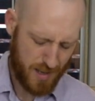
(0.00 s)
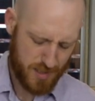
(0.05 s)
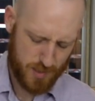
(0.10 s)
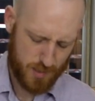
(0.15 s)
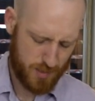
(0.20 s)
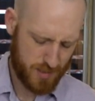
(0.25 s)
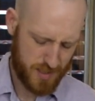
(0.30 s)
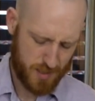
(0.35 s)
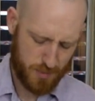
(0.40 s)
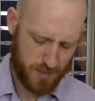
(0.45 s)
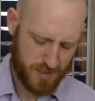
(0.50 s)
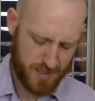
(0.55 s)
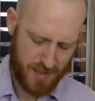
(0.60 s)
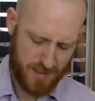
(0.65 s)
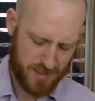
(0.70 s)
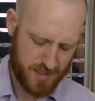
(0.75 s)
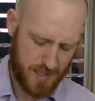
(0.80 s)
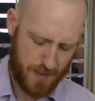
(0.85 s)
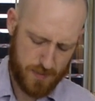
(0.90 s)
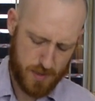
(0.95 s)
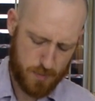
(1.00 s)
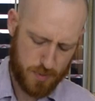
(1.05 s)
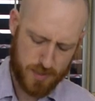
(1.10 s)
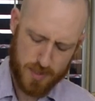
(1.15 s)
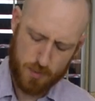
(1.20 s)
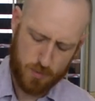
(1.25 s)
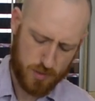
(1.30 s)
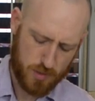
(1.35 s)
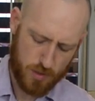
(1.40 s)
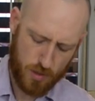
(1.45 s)
I saw someone say that
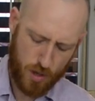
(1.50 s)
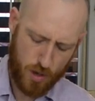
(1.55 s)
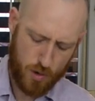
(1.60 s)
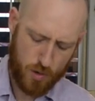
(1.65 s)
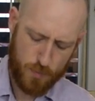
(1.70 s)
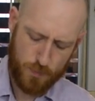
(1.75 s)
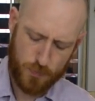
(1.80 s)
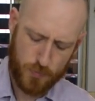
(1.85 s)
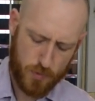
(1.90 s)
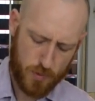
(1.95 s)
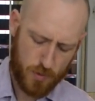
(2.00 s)
70% was low.